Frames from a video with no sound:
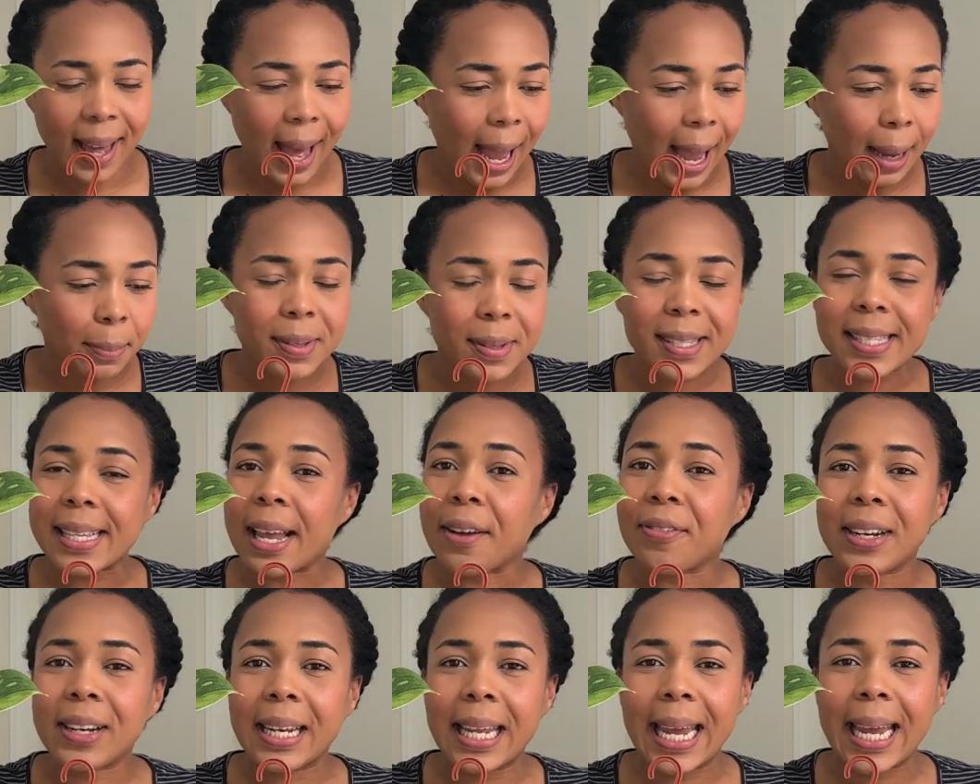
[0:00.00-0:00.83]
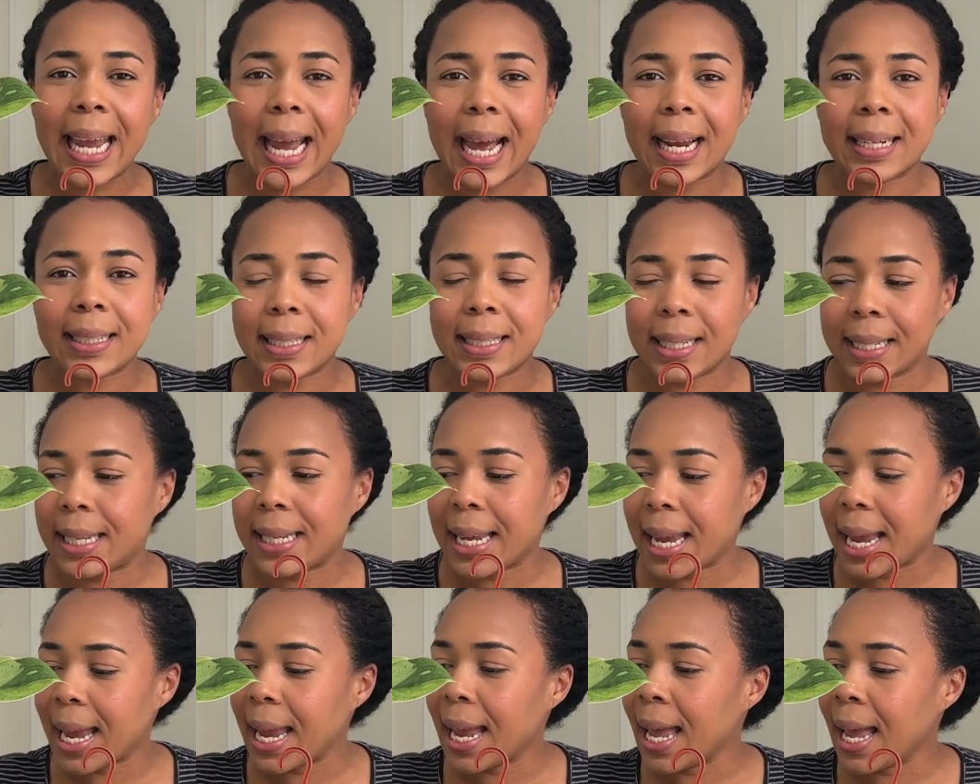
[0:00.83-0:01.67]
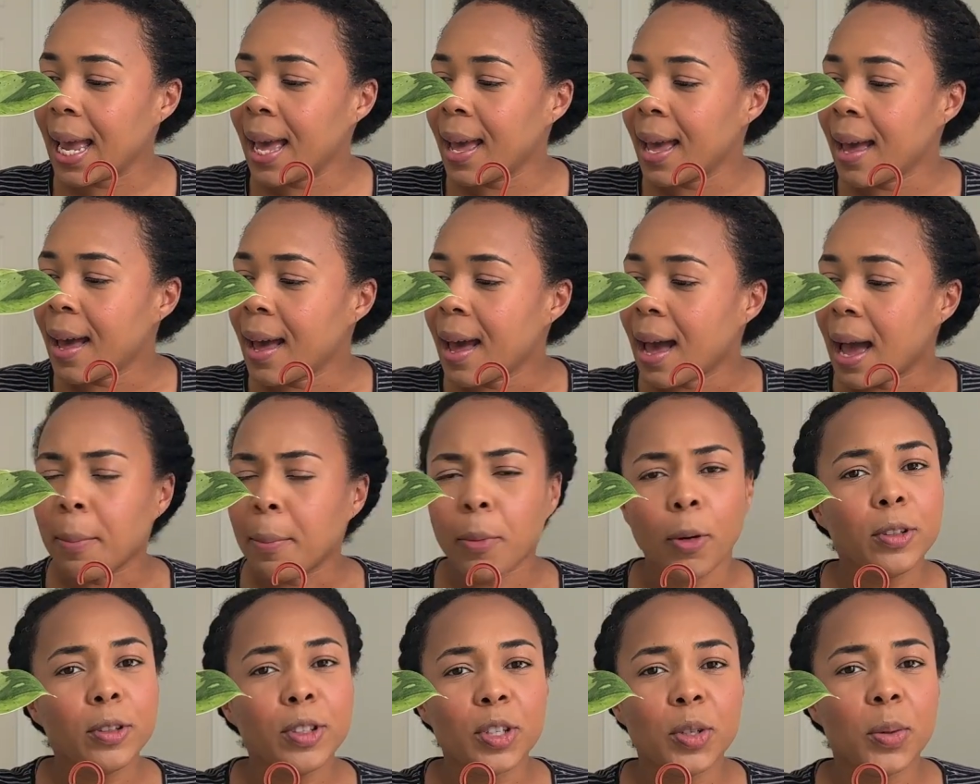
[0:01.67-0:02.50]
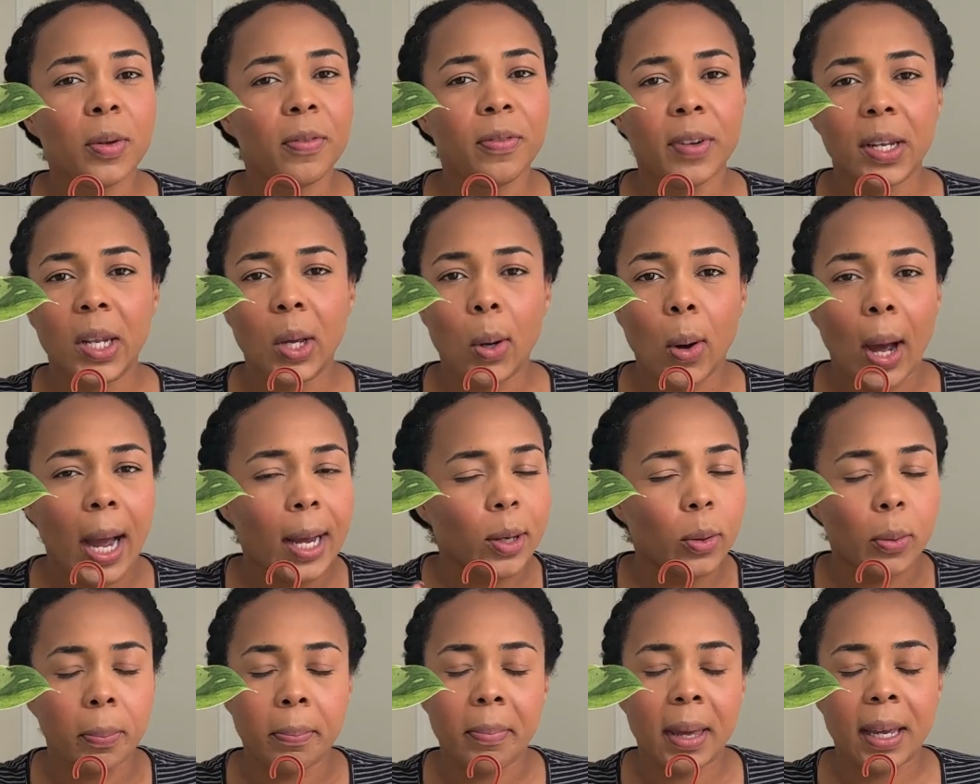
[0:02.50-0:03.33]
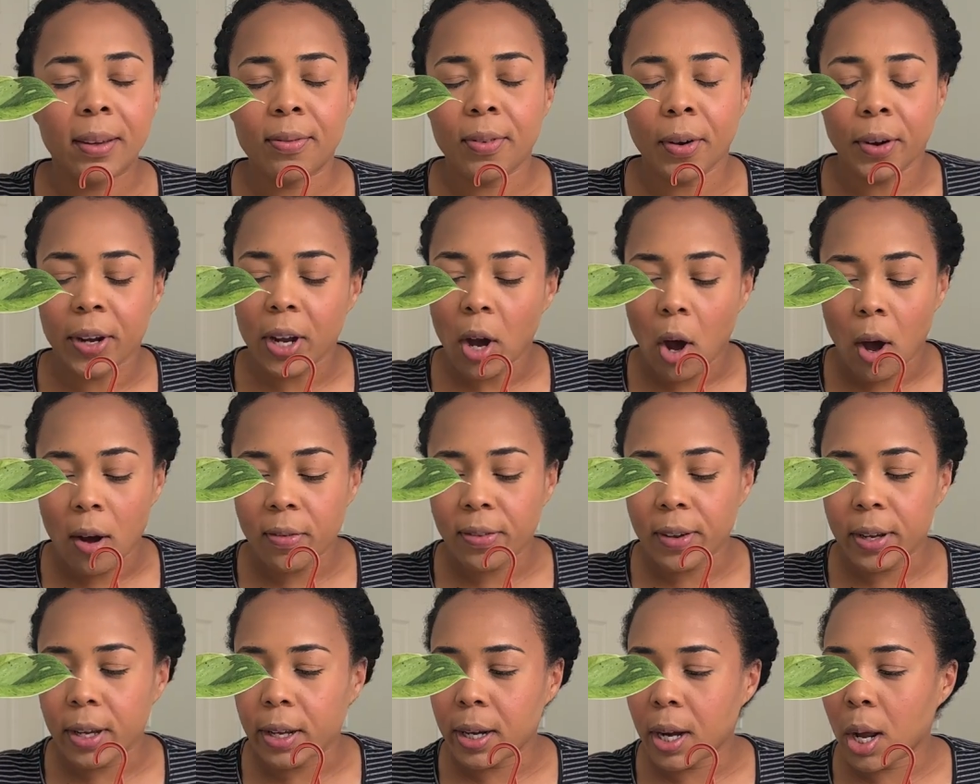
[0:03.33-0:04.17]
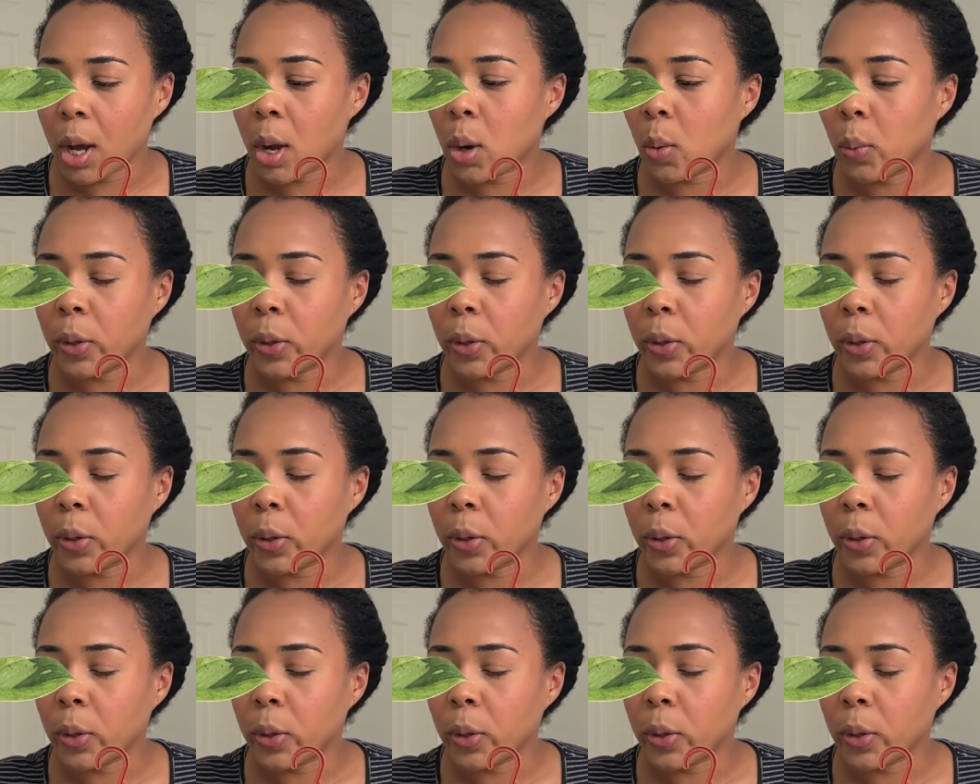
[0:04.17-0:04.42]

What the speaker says: I'm Stephanie, and today I'm going to do a video I don't make very often,